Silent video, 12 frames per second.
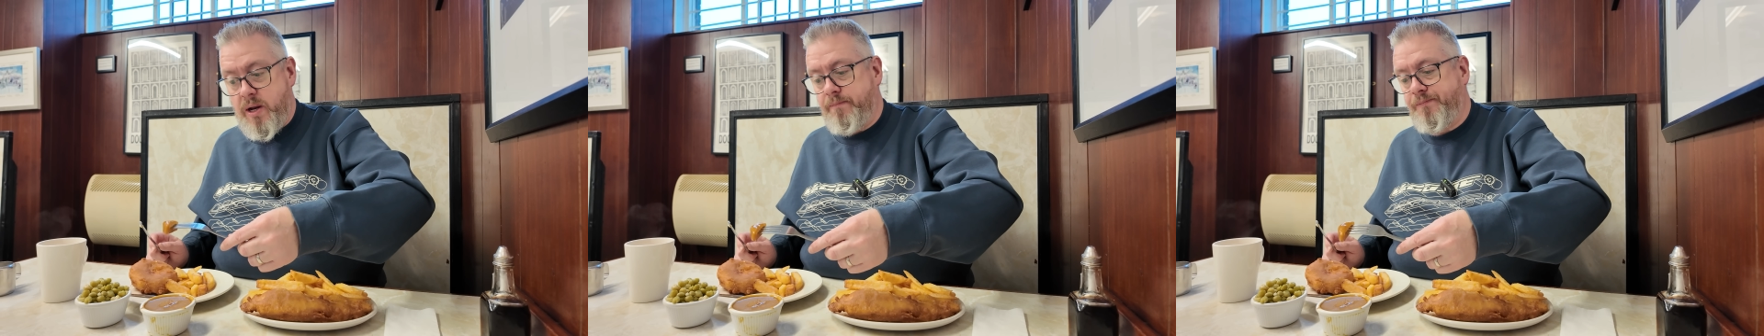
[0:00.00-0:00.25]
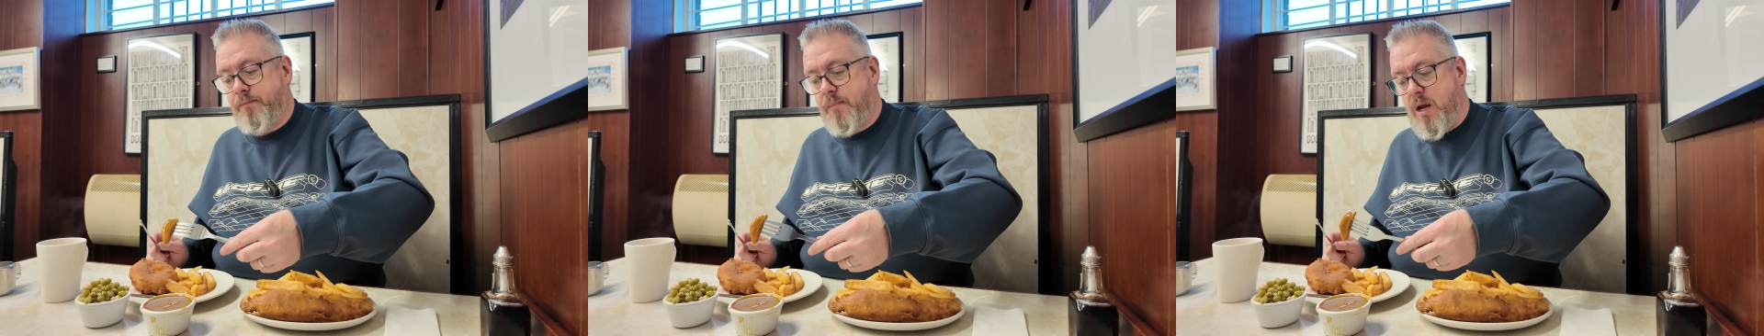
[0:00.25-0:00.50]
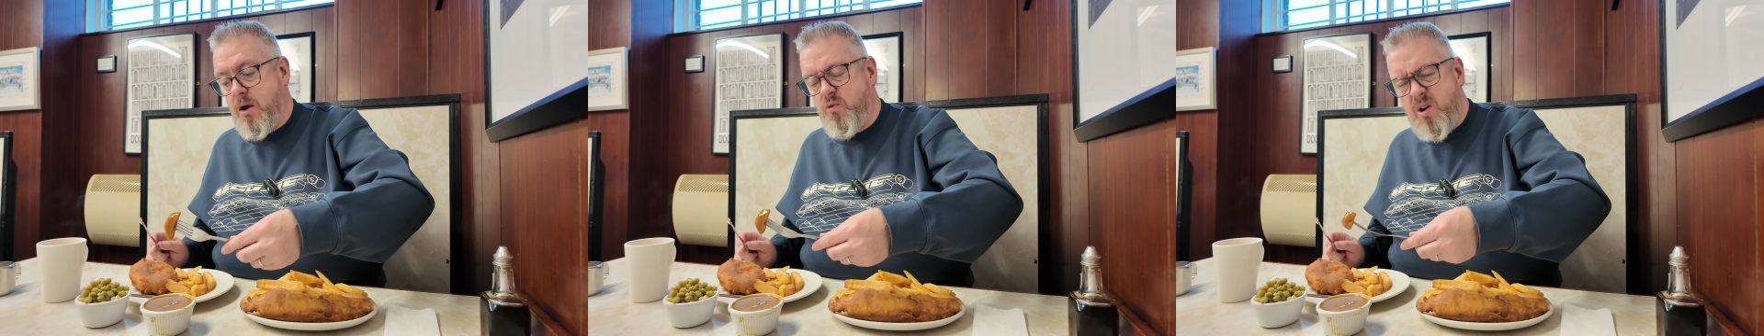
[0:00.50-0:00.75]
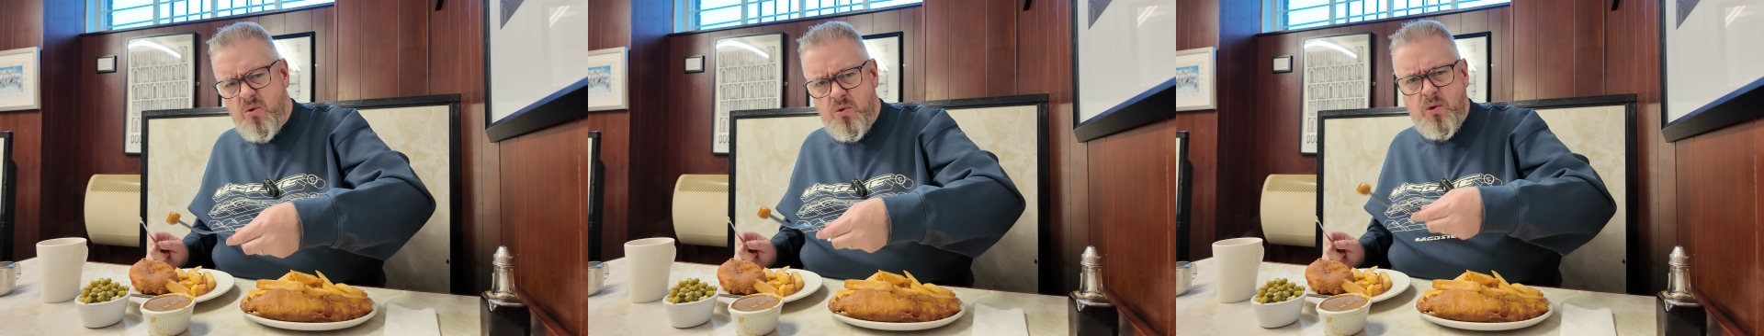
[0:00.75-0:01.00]
it, a
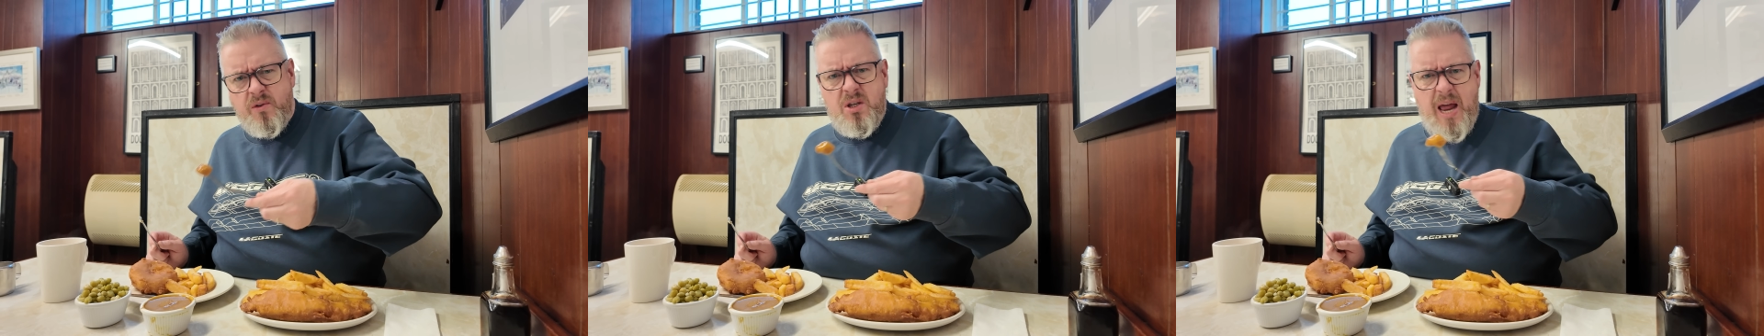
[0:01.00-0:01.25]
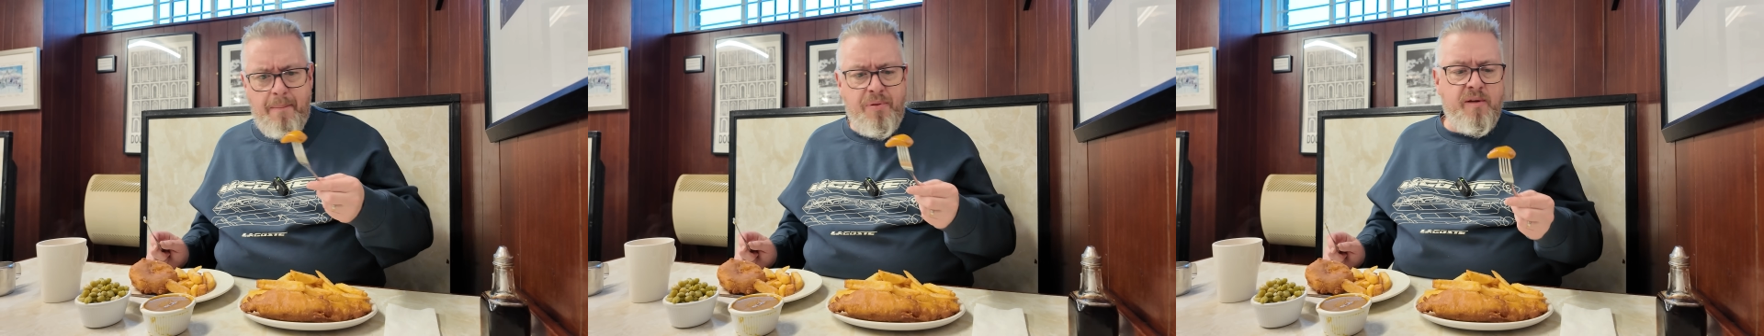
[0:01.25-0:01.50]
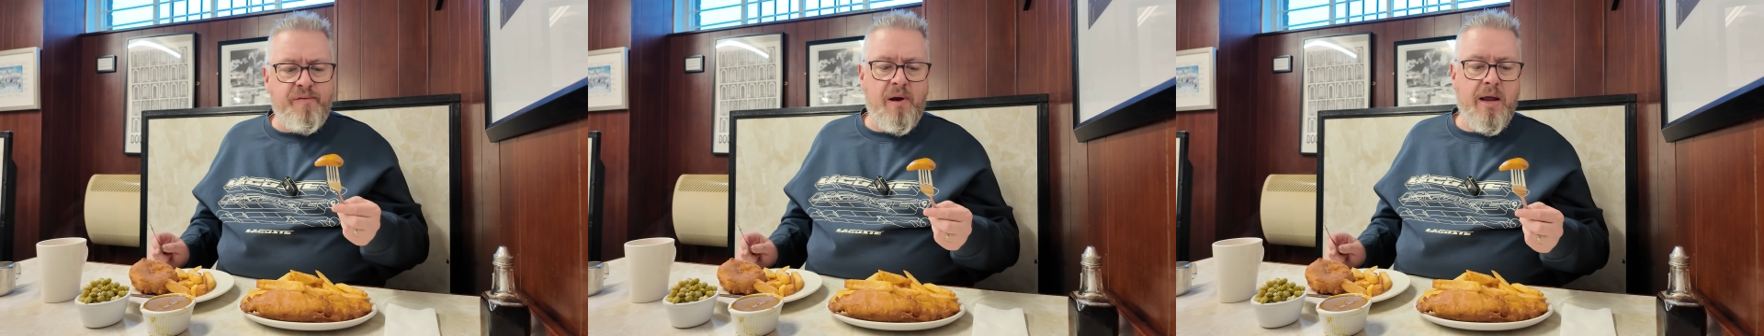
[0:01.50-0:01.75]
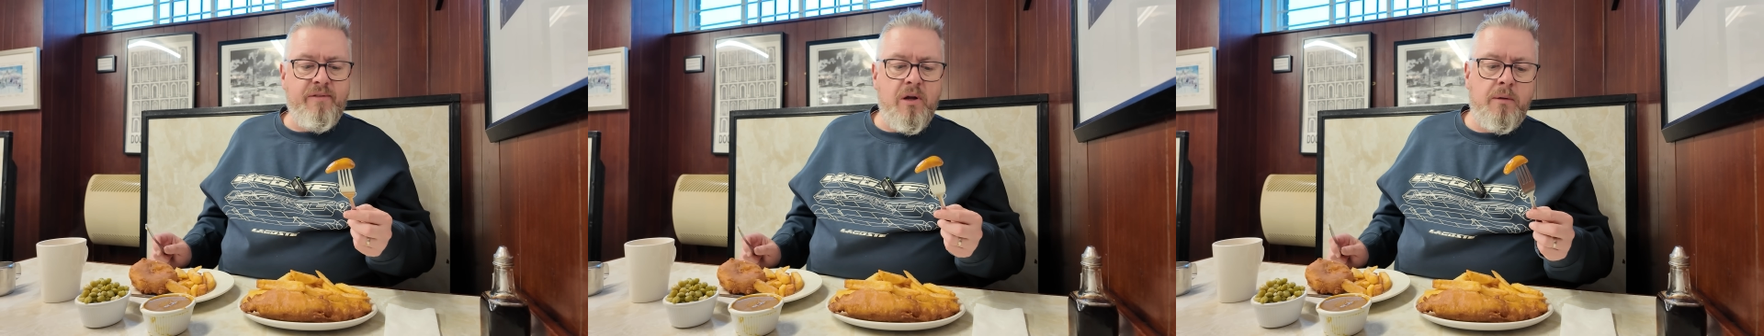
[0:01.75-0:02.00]
real sort of depth of
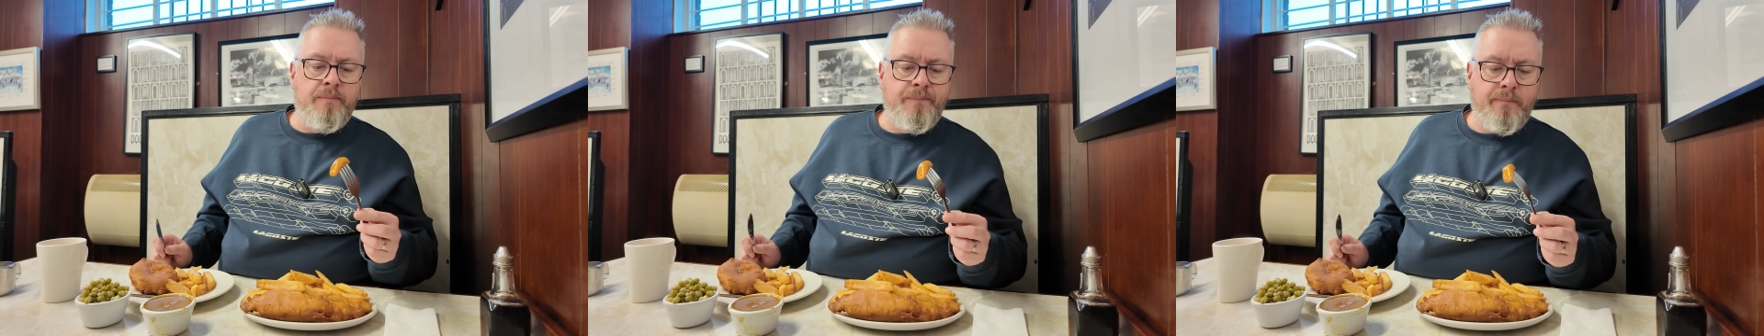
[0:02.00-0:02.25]
flavour.